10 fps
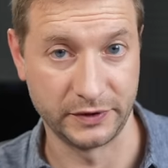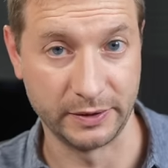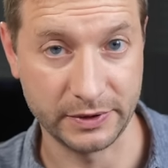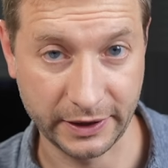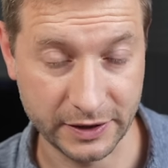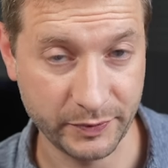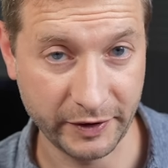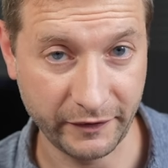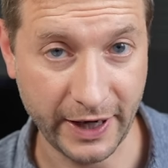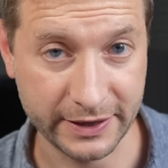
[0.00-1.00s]
Seems like it's
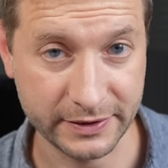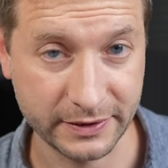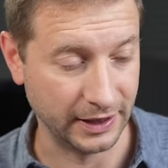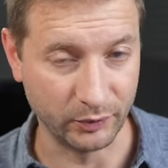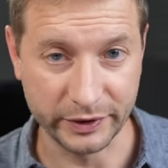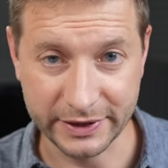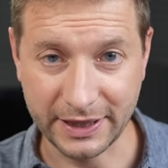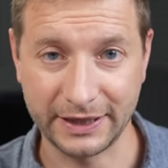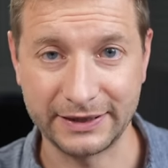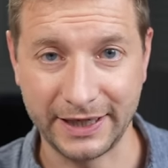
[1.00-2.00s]
pretty fast. And with this
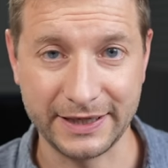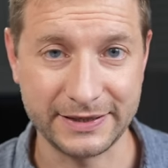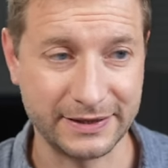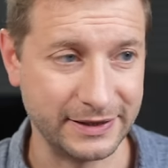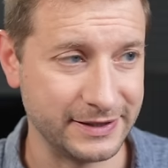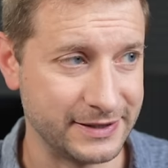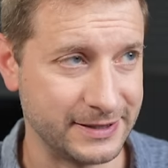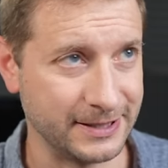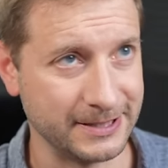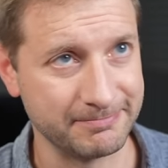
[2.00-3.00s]
kind of test, it's
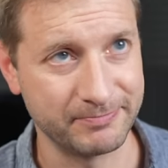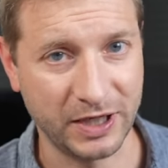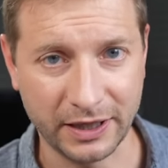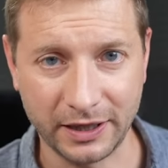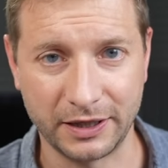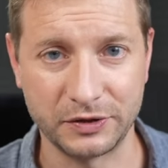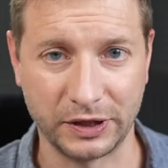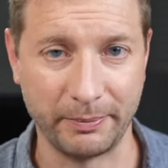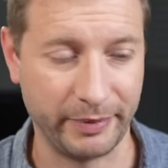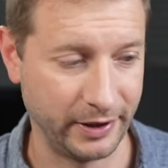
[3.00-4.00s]
kind of hard to
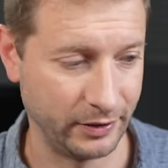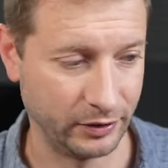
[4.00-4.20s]
compare